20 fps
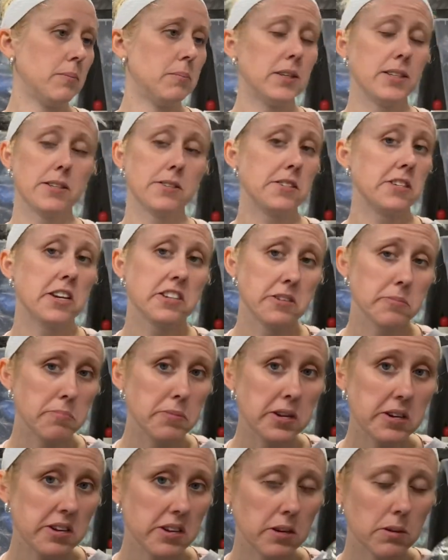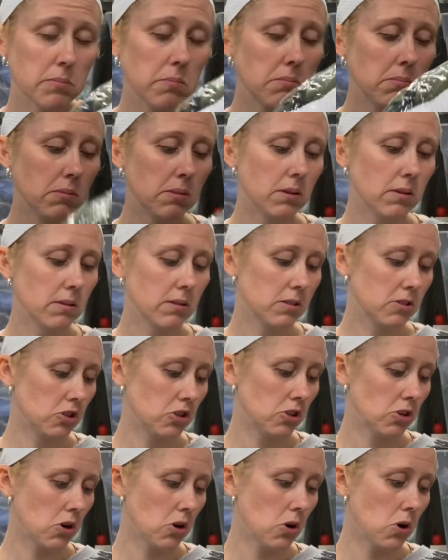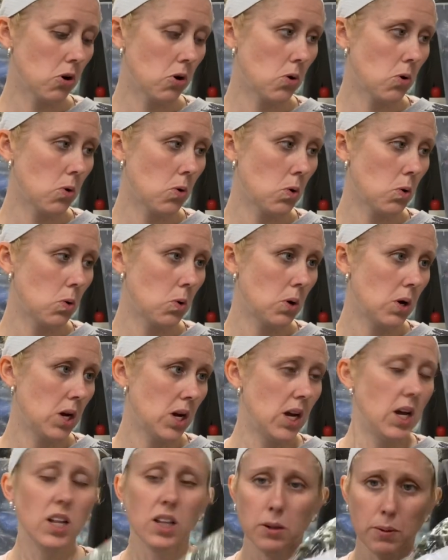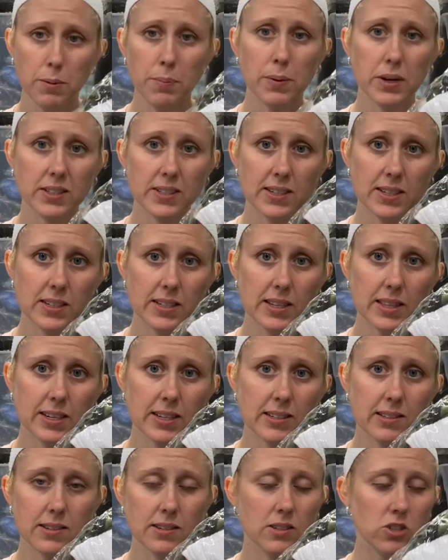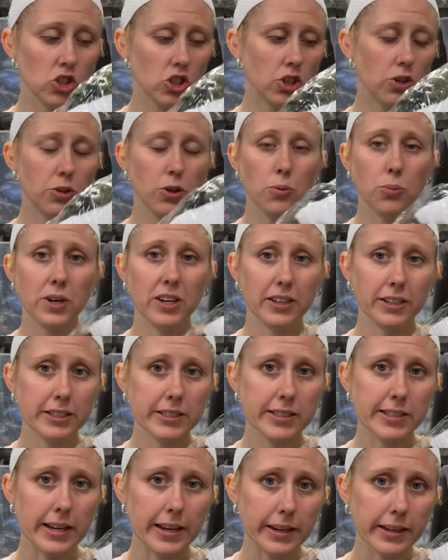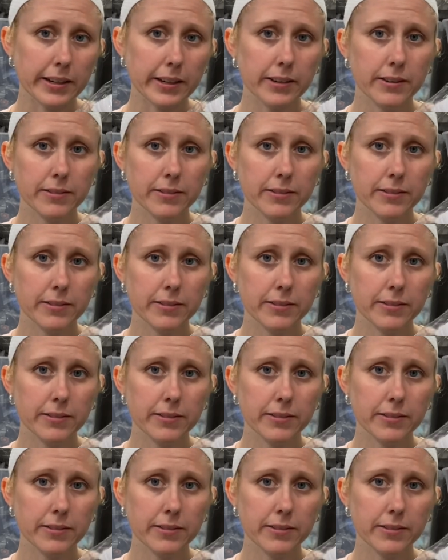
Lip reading: It's a size medium. So let me bust into this and show you what it looks like.